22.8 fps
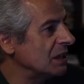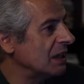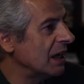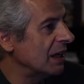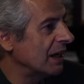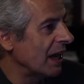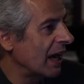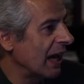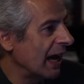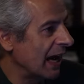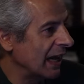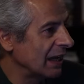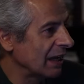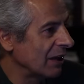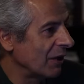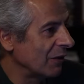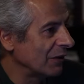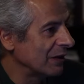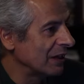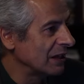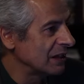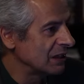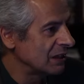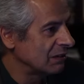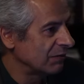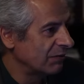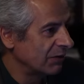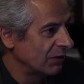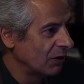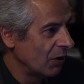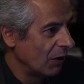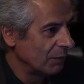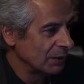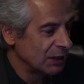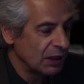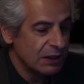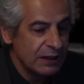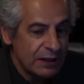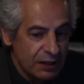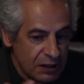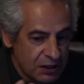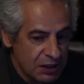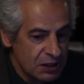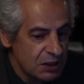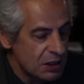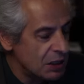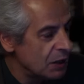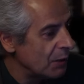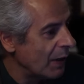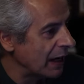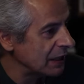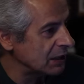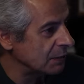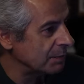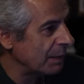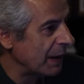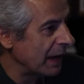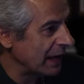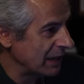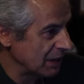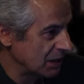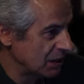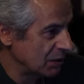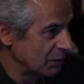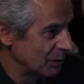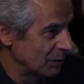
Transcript: get a handle on this phenomenon, there's a new aspect to